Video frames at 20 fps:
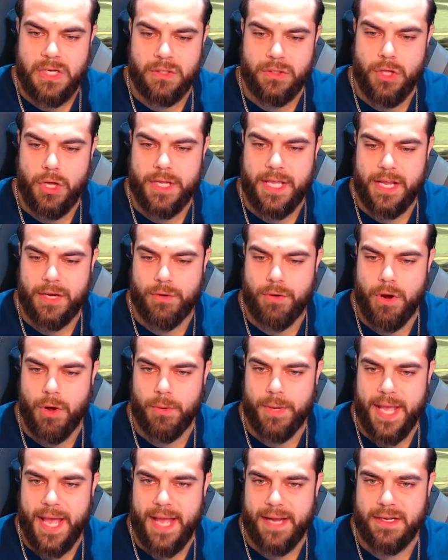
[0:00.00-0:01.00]
look at
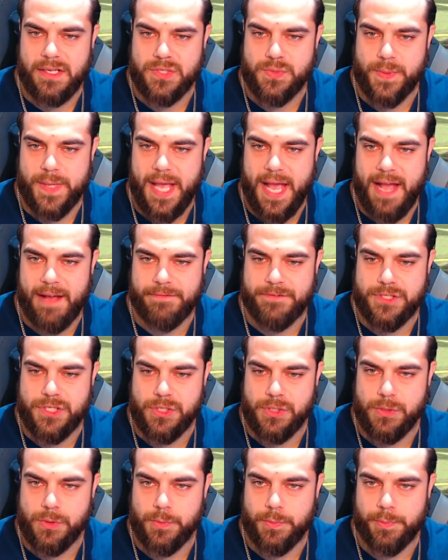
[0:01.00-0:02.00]
Kro'khad, because we have
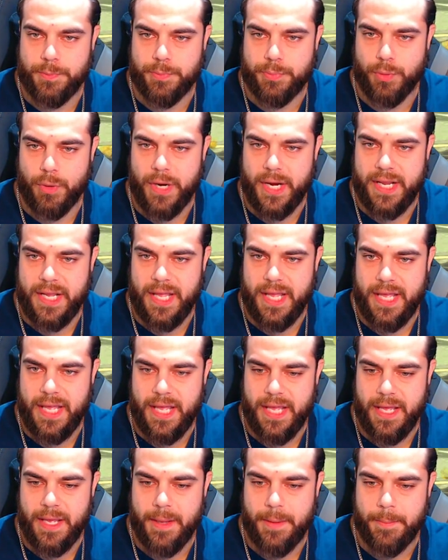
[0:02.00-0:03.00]
to bring
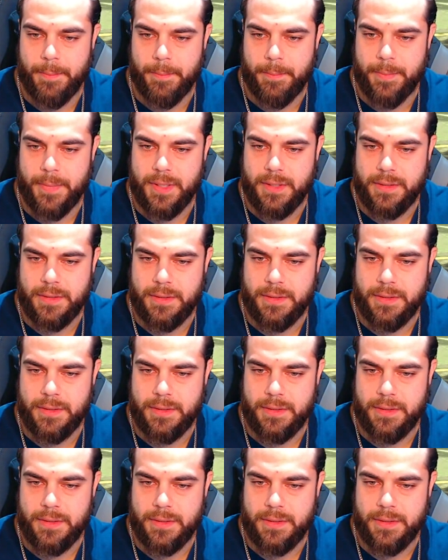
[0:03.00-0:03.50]
him.